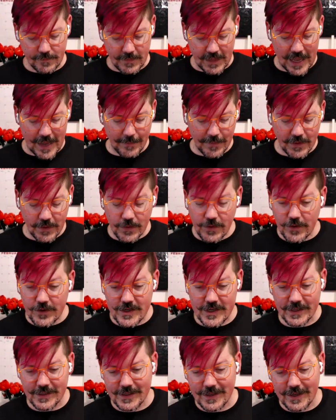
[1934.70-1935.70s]
Happy New Year,
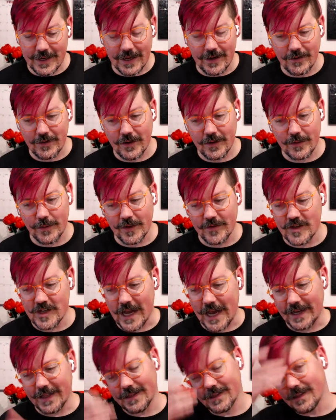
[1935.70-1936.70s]
Justin. I don't know that we've
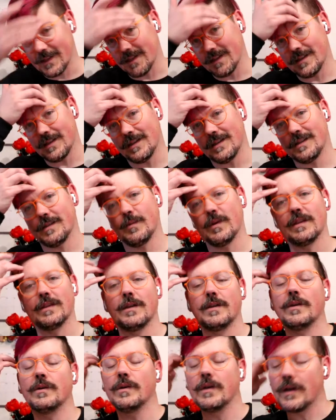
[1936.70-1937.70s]
chatted since it's been the
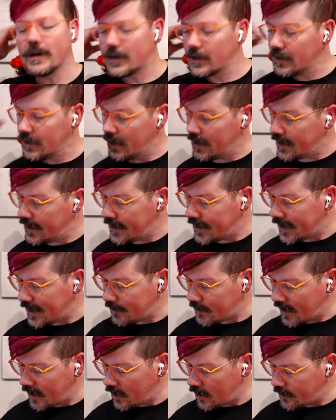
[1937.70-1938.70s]
new year.
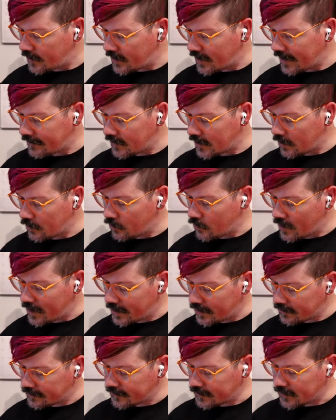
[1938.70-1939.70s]
I hope you're having a
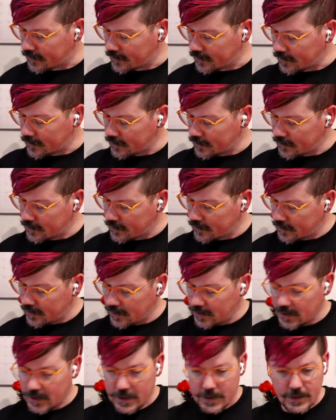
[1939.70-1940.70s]
wonderful
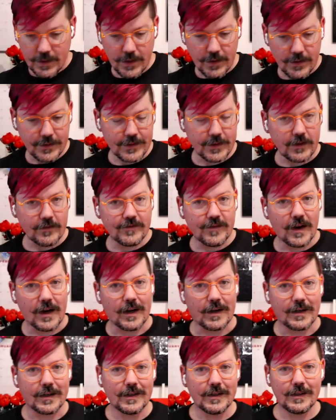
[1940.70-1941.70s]
year so
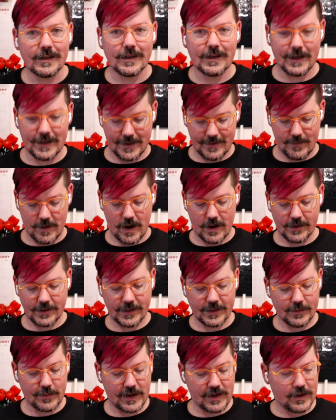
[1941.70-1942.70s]
far. Ours
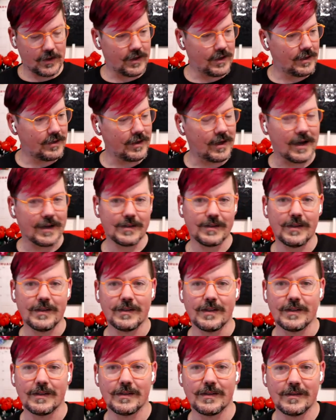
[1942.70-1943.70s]
has been good. Gosh,
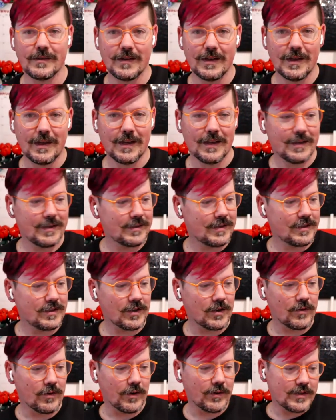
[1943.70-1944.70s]
this is such a
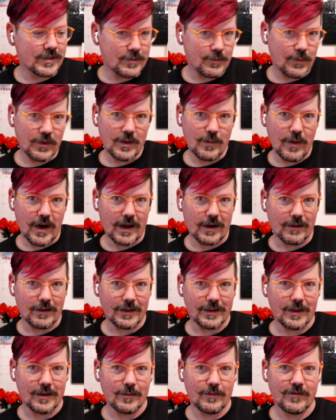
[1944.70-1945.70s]
gross smoothie bottle
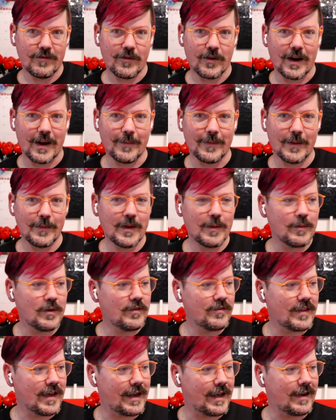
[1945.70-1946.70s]
in the frame. Let me
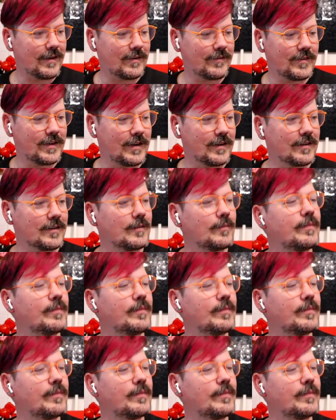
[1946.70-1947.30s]
move that out of here.